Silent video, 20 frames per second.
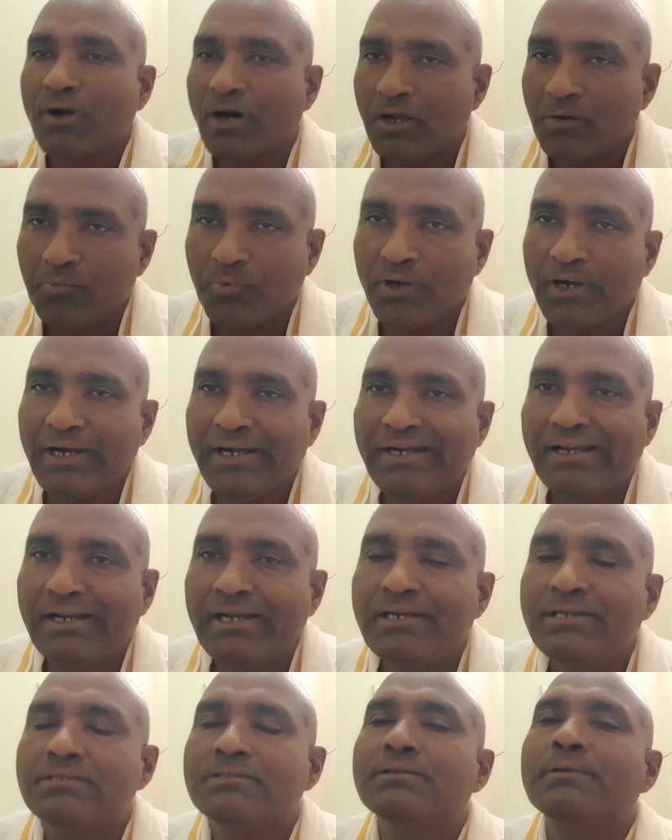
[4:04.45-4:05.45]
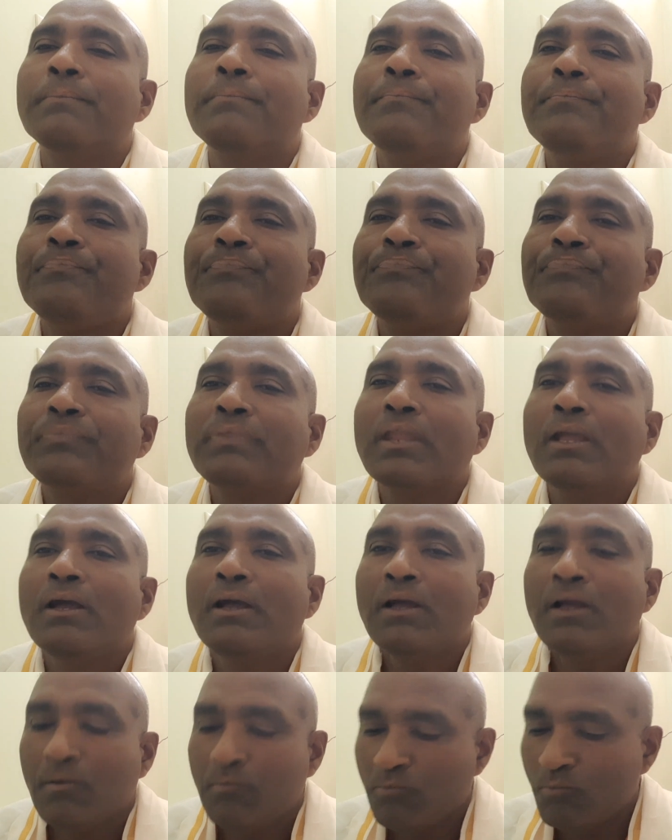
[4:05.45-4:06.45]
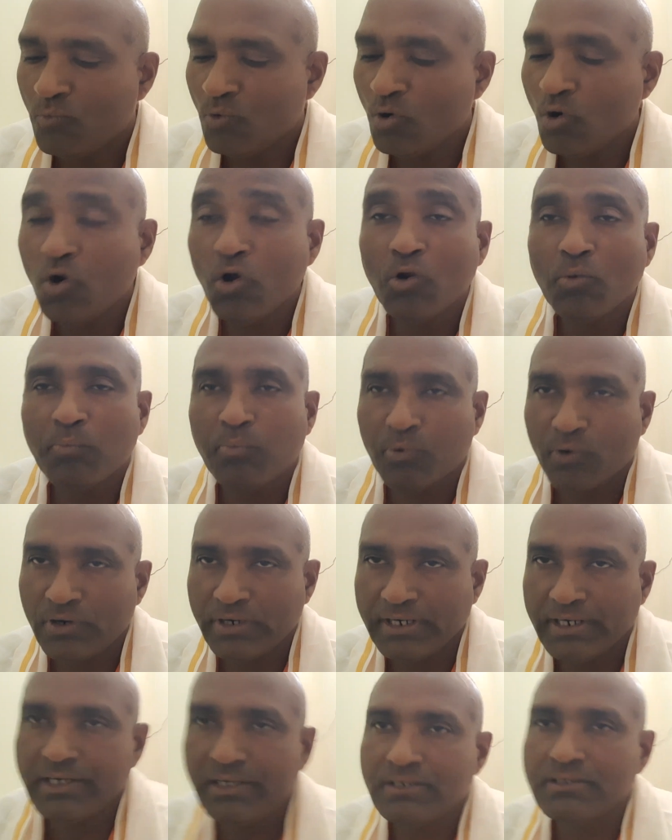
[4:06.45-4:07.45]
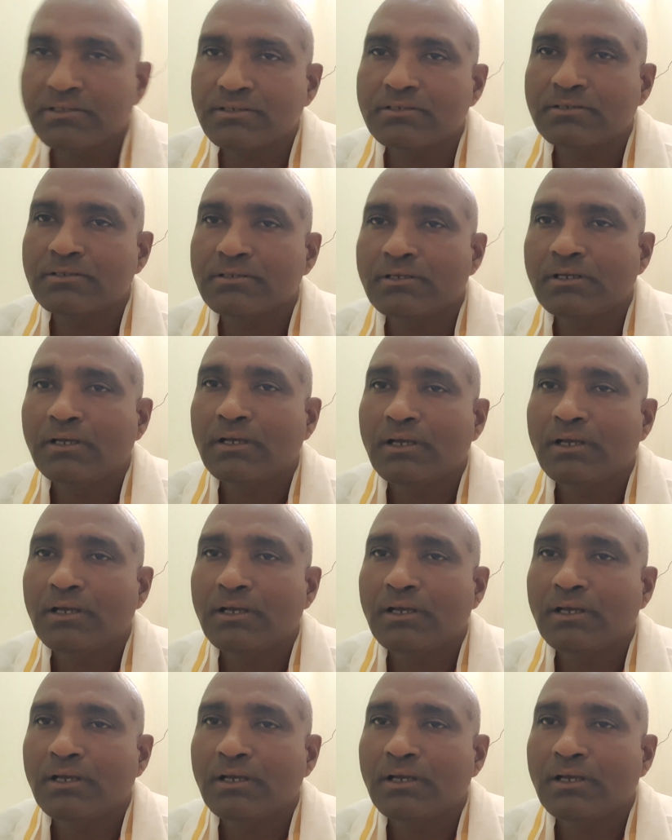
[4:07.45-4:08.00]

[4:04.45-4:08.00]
carbohydrates, more proteins.